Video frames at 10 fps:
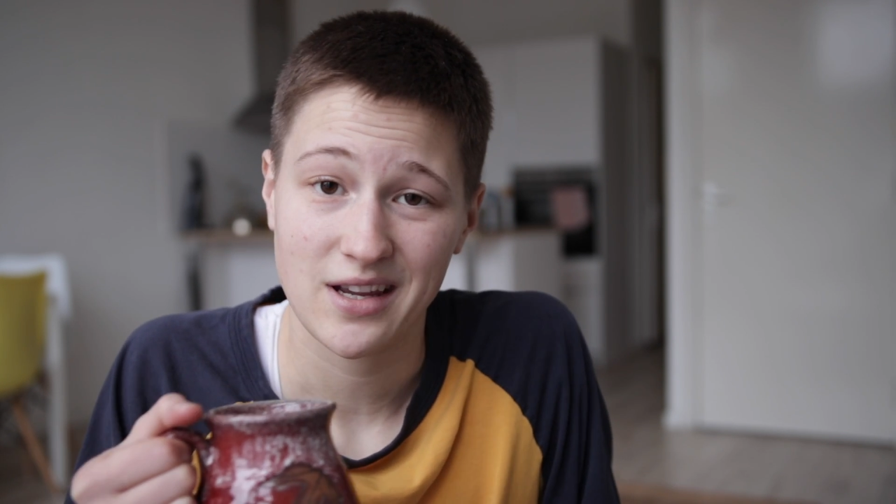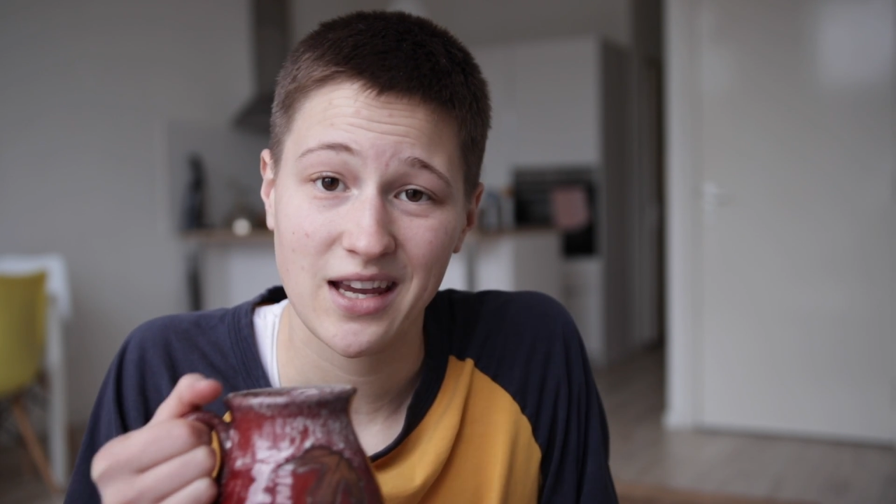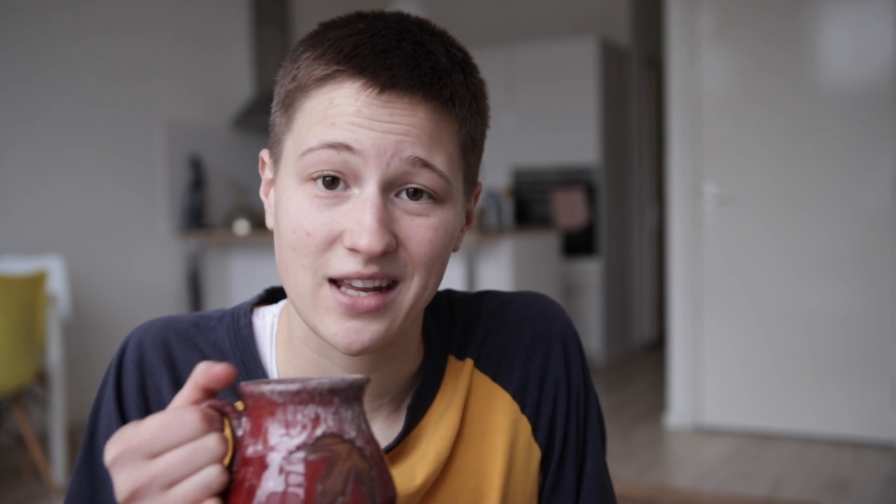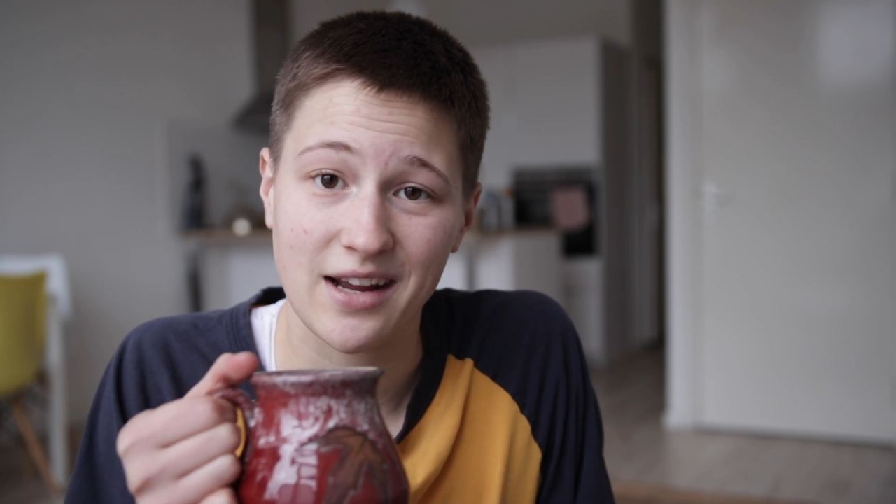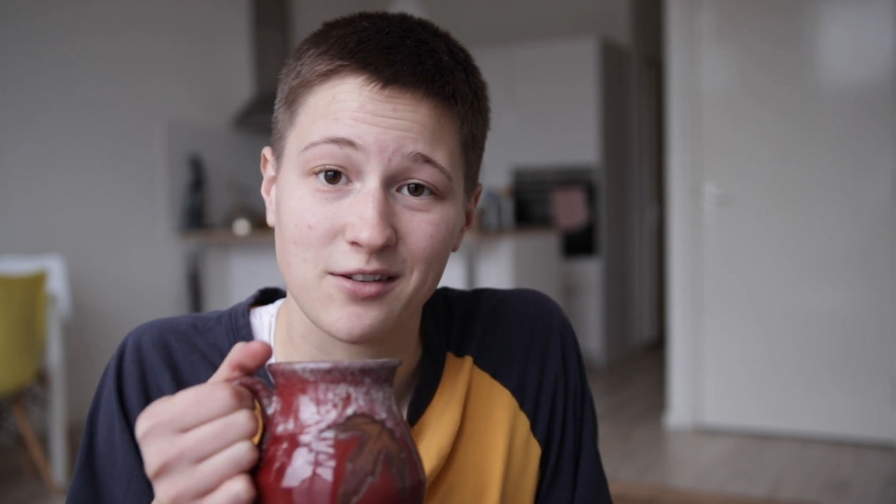
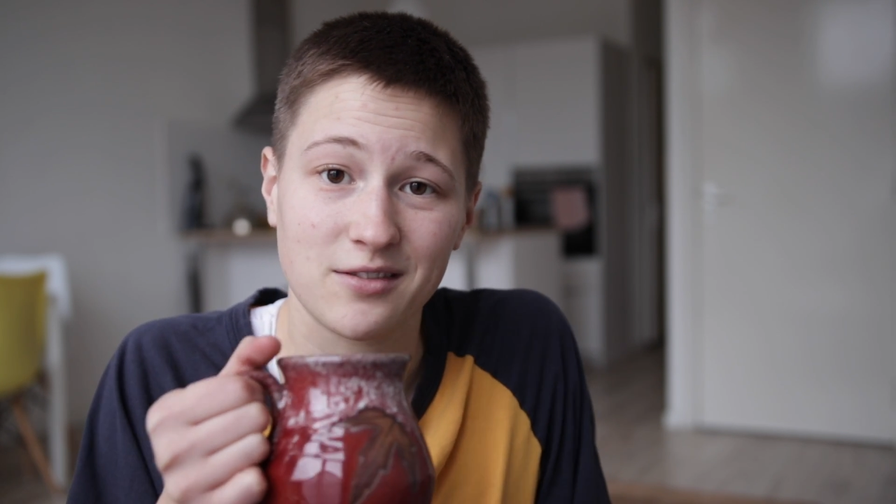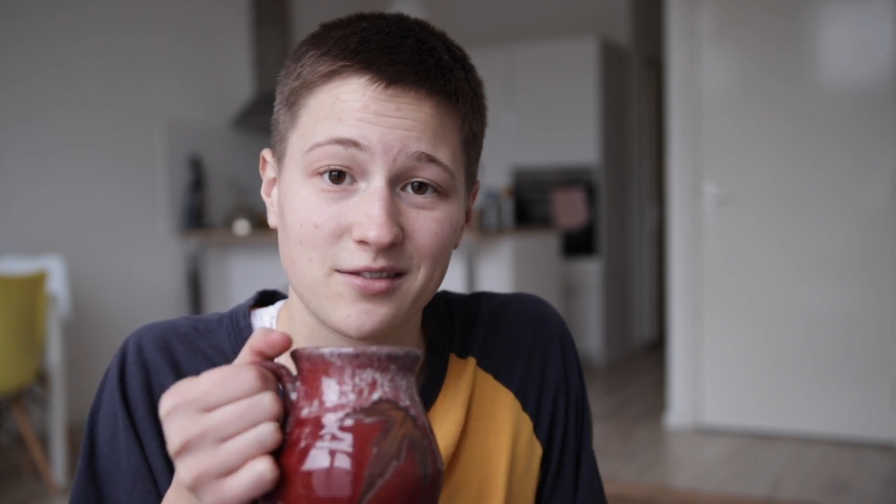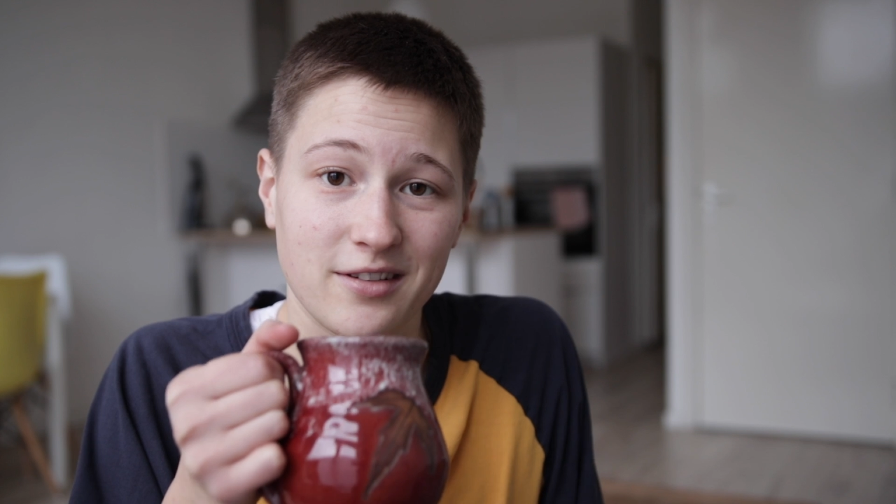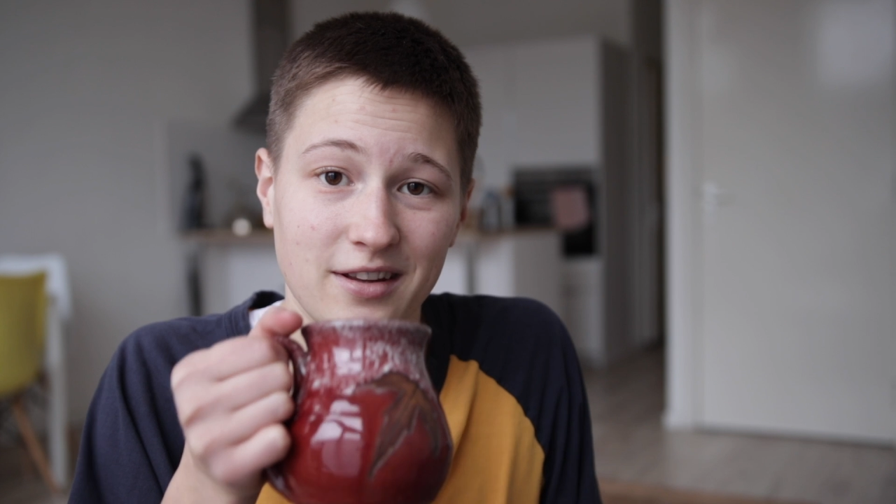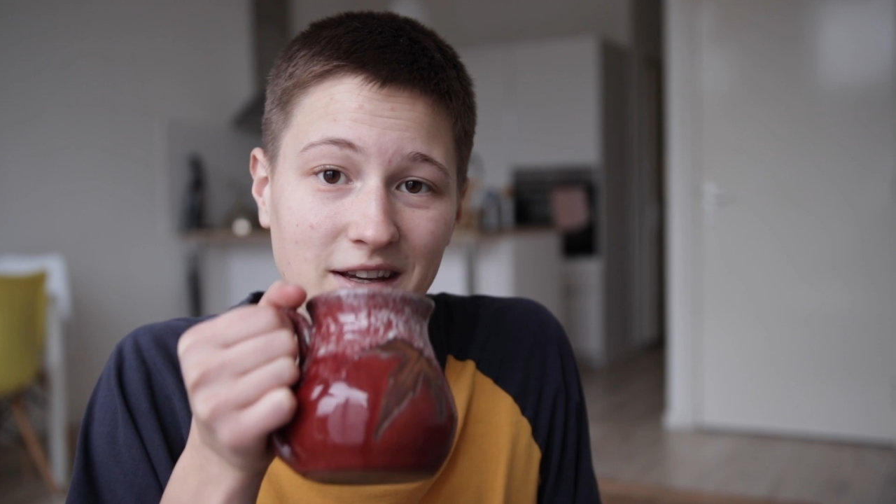hanging out,
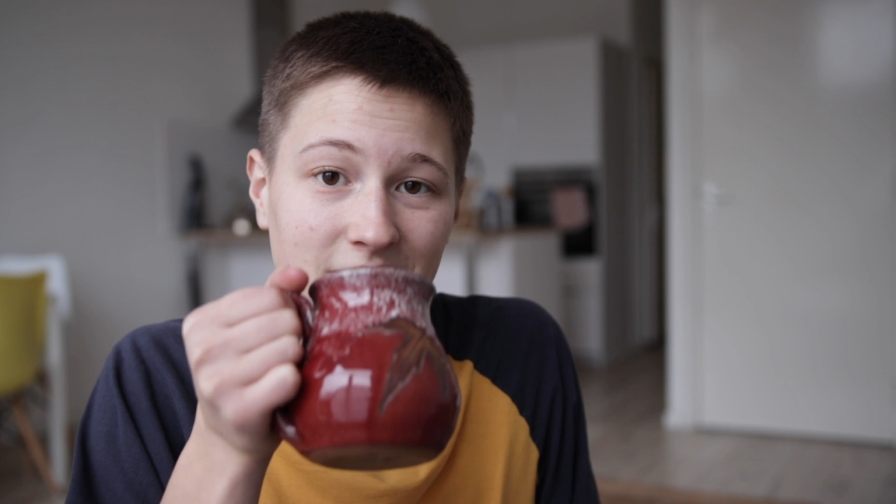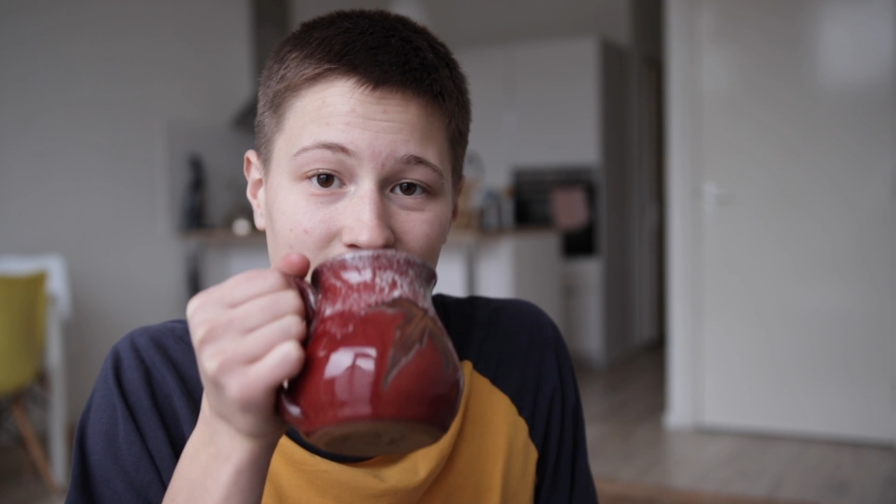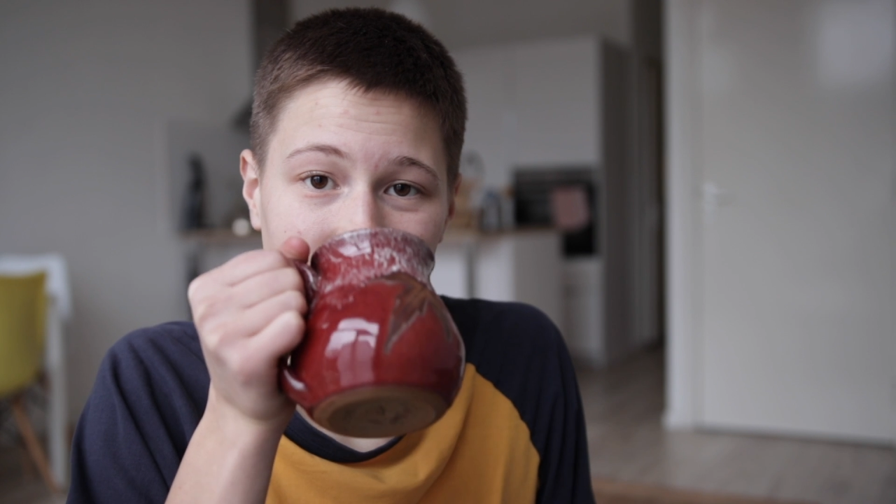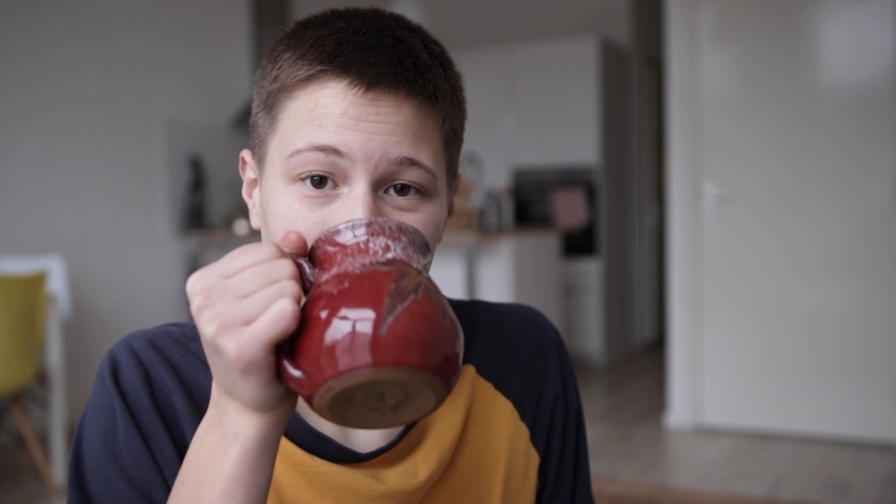really.